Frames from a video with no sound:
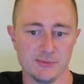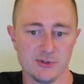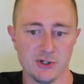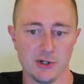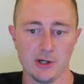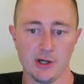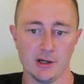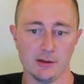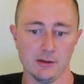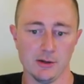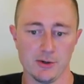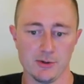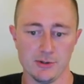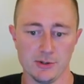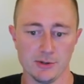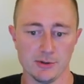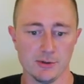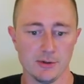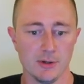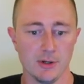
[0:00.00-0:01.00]
So you're going to learn
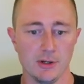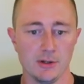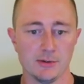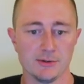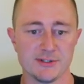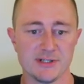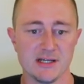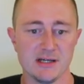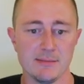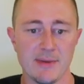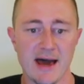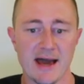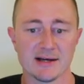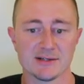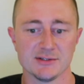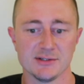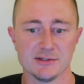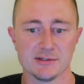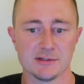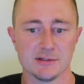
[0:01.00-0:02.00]
your team
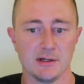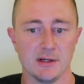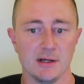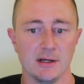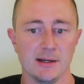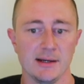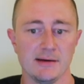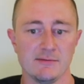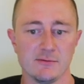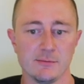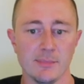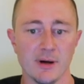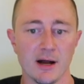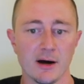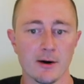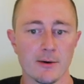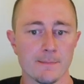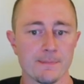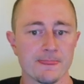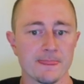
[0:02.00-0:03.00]
actions even
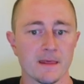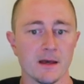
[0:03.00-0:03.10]
better.